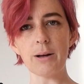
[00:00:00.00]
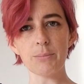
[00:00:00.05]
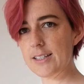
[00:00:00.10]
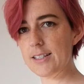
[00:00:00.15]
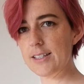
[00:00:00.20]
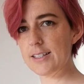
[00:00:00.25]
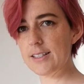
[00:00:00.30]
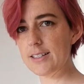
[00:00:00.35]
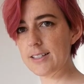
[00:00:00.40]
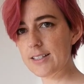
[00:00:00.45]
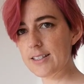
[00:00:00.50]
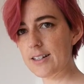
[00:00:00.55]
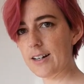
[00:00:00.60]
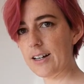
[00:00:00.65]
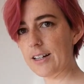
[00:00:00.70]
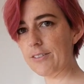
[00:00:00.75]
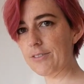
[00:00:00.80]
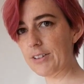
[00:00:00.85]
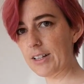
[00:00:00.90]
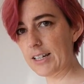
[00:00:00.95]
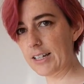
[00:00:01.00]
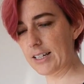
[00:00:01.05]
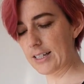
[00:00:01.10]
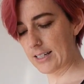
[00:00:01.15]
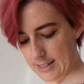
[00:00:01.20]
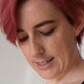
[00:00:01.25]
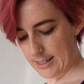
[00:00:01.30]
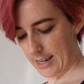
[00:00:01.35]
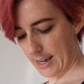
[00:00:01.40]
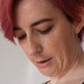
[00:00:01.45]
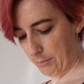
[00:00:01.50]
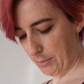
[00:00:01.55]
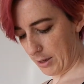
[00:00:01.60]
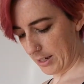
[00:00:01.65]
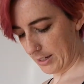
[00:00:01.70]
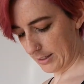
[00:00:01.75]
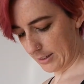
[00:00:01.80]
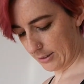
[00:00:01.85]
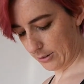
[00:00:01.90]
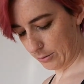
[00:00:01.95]
This is kind of like
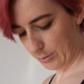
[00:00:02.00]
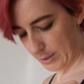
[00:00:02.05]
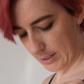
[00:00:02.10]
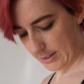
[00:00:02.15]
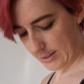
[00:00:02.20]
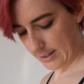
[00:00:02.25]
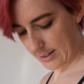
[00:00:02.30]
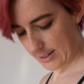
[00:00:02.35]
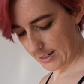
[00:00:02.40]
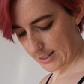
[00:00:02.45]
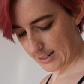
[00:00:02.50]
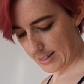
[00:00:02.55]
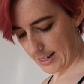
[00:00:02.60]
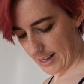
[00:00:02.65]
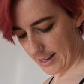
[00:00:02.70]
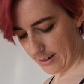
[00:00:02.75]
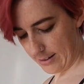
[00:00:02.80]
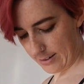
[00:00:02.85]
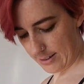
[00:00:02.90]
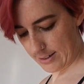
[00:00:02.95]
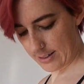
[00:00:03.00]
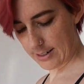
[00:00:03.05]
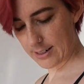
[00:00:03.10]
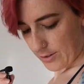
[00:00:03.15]
gaping a little bit. It sticks out.